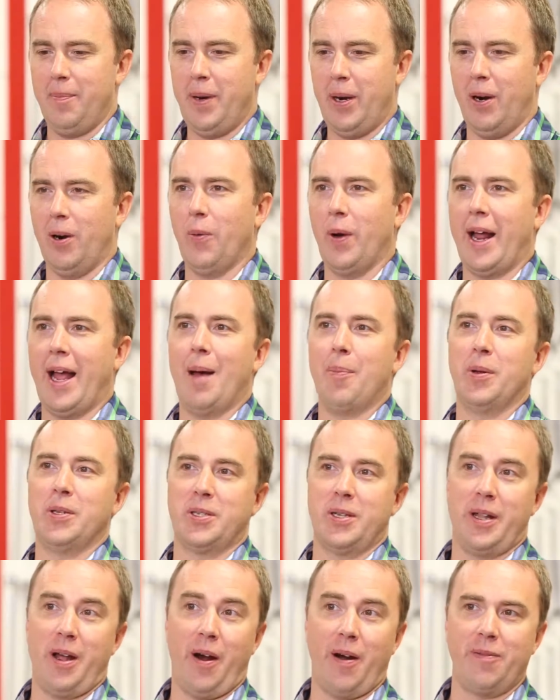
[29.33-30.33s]
mirror what
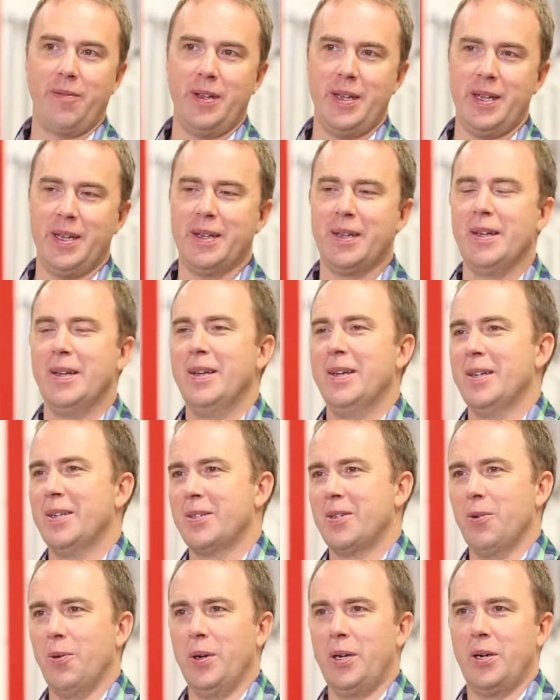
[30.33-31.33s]
happens in the RV.
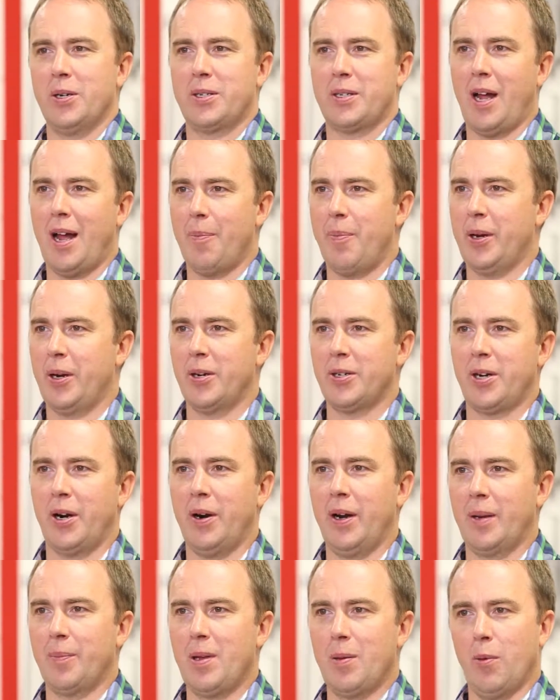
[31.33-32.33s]
So when you're stopping or
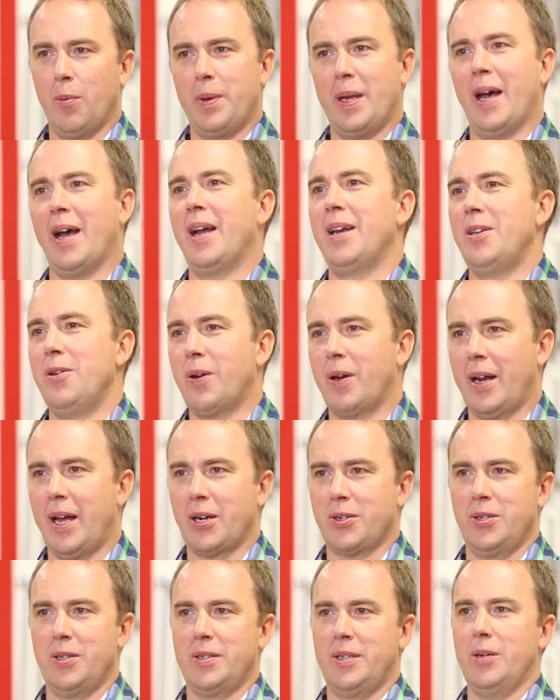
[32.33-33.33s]
turning, people behind you can
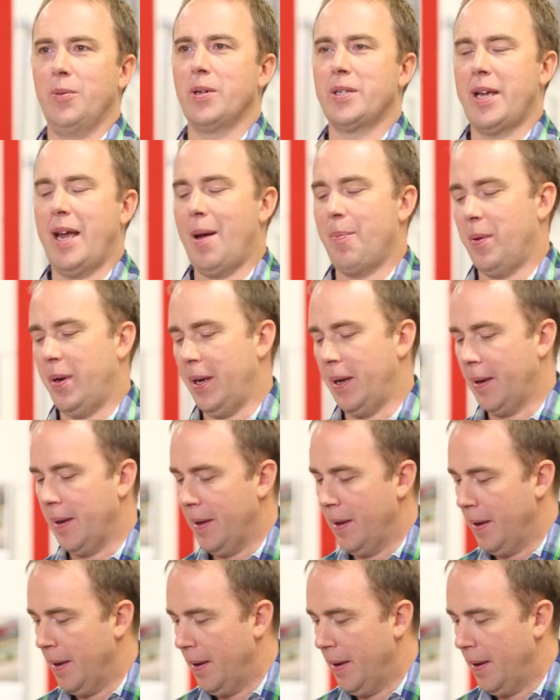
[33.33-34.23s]
actually see what's happening.